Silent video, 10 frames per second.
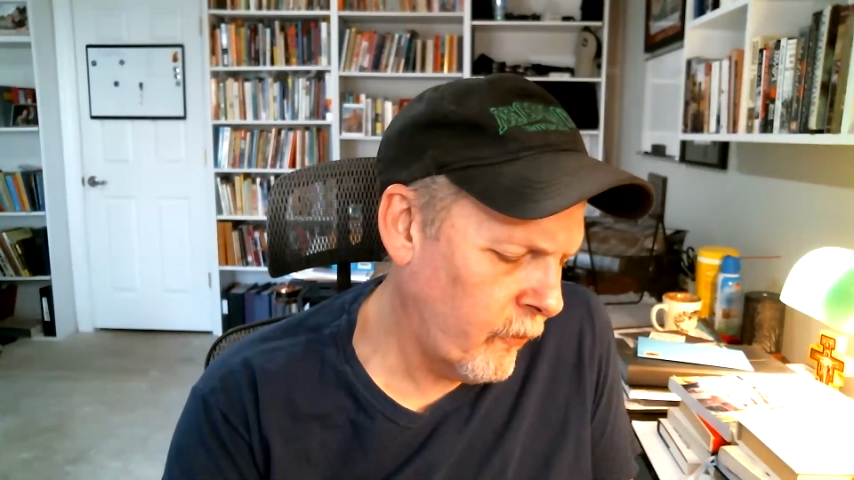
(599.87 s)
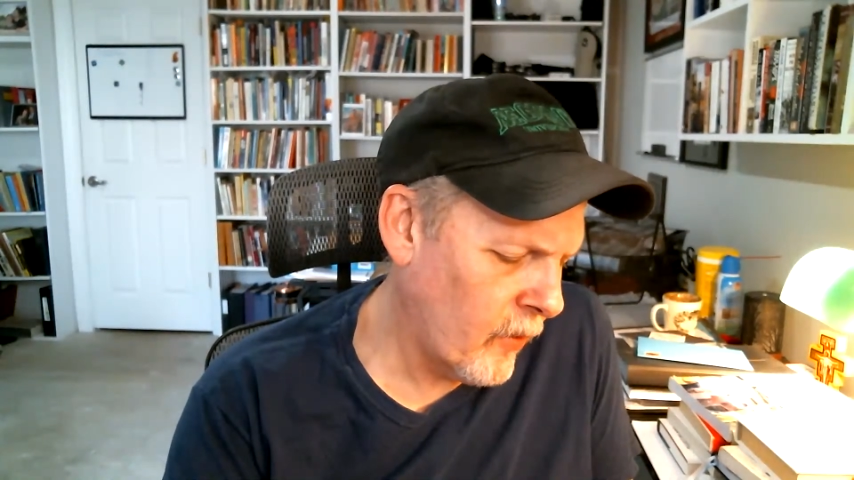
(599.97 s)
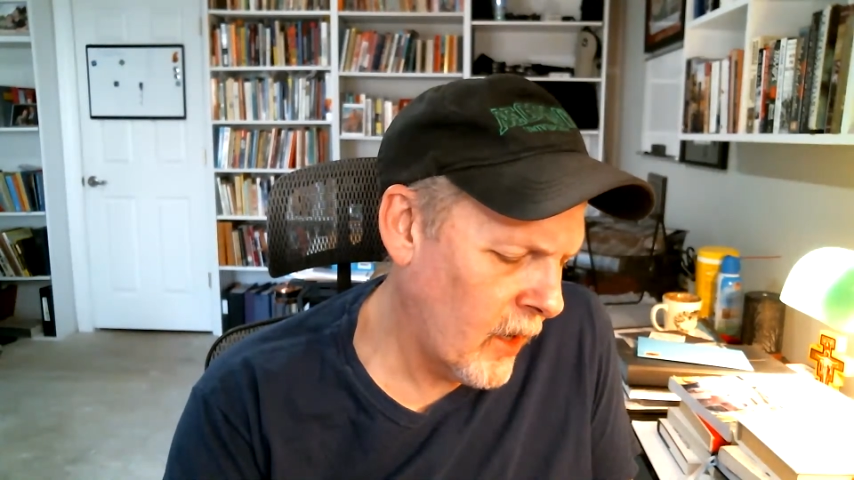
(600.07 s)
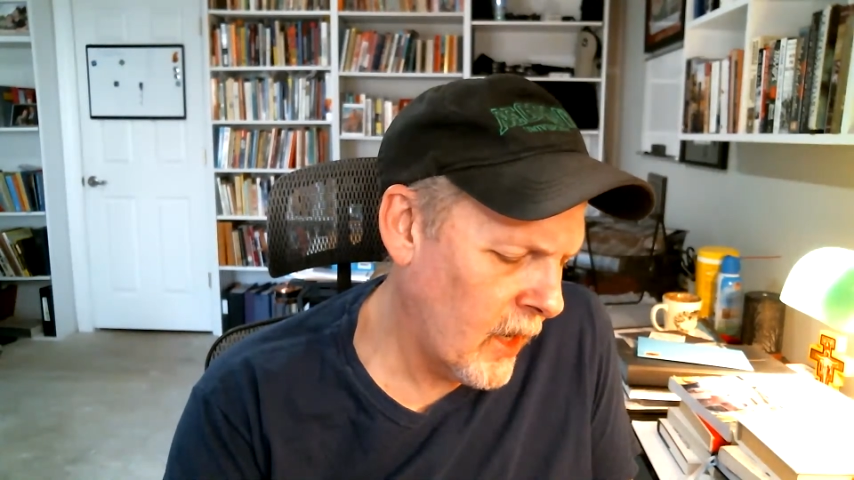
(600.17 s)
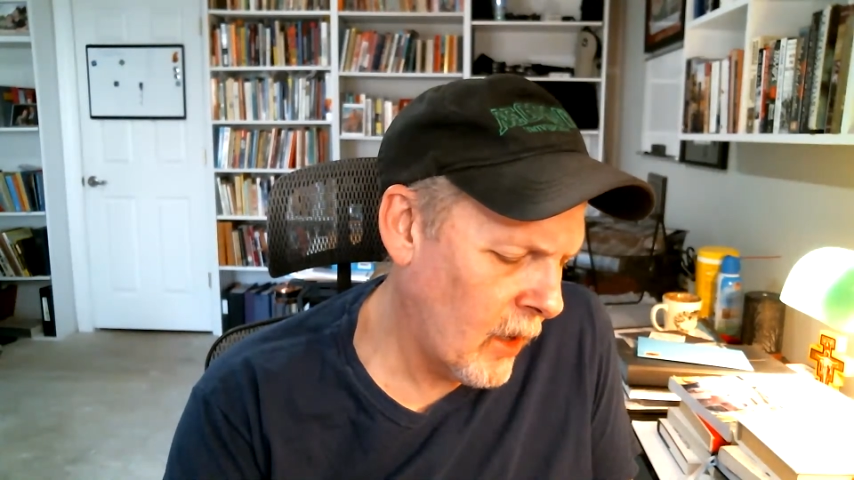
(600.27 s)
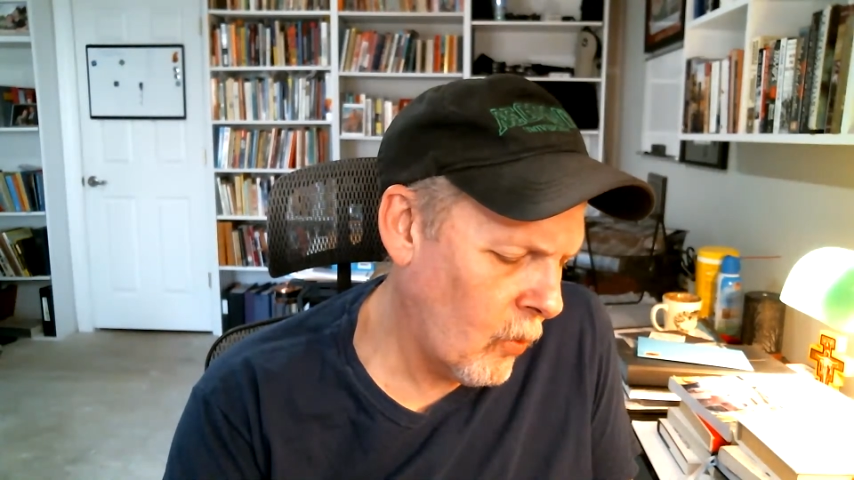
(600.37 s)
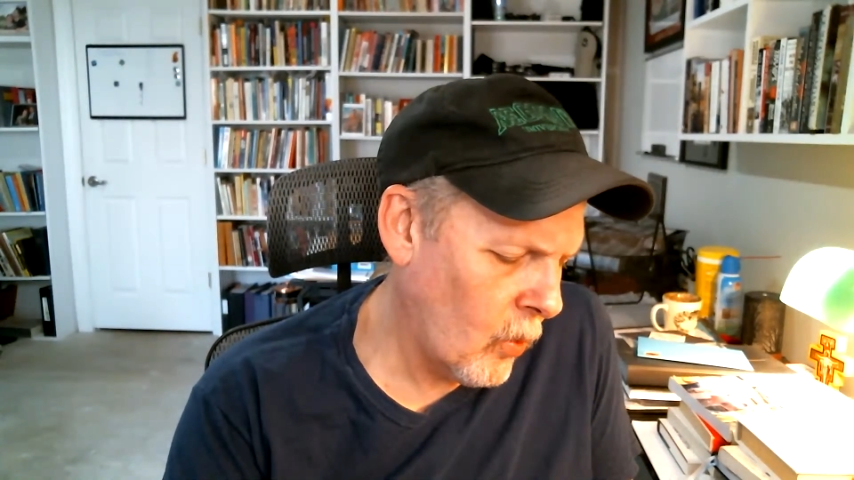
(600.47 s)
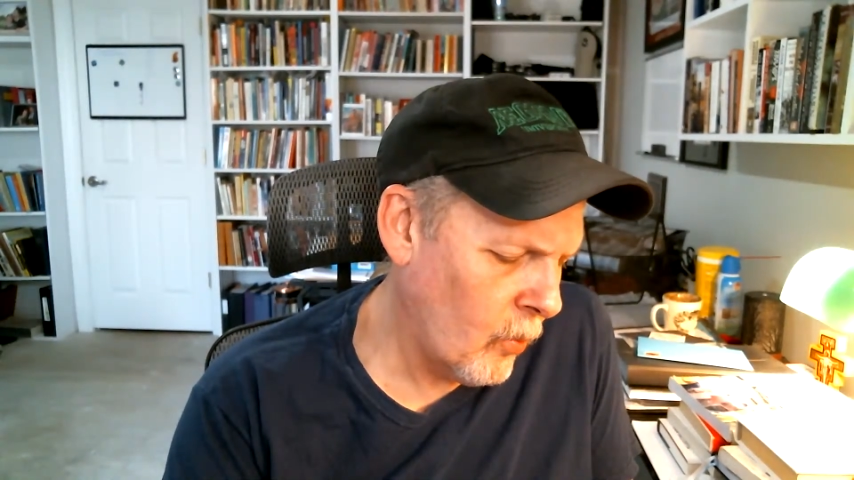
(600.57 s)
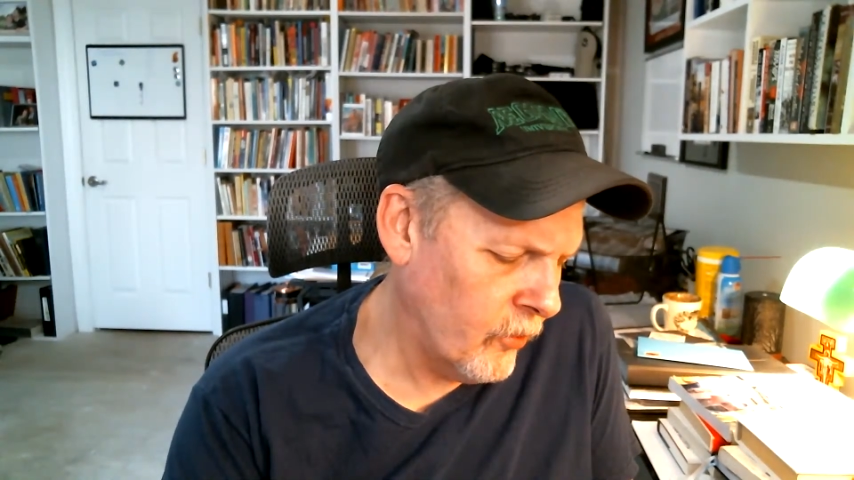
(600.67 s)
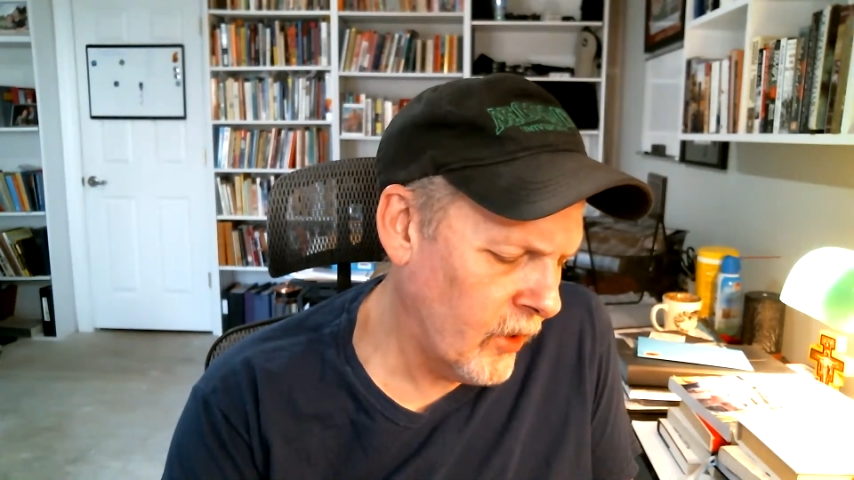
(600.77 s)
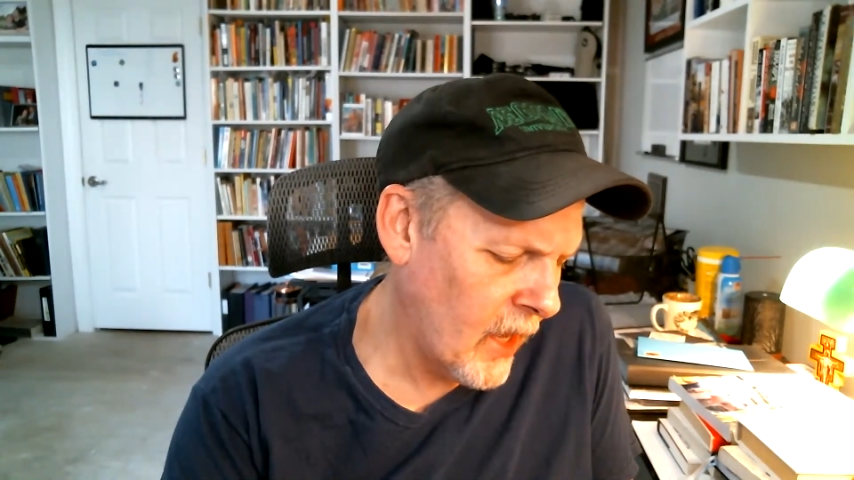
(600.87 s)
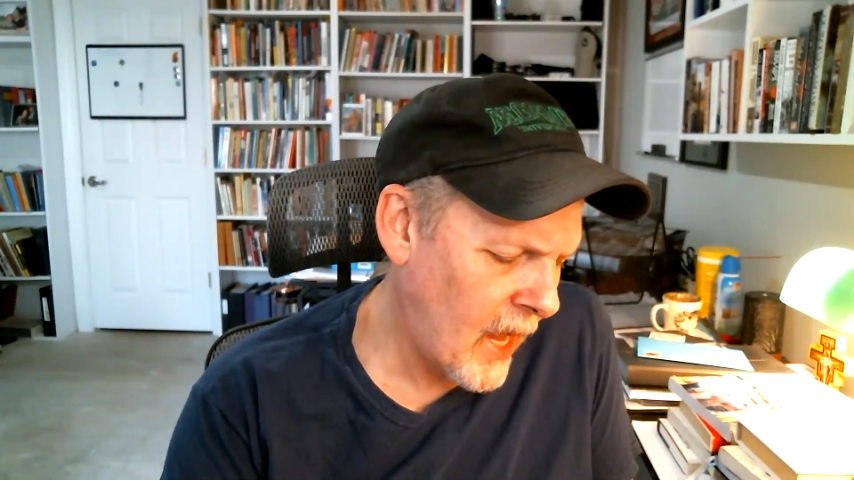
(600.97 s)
find out what was the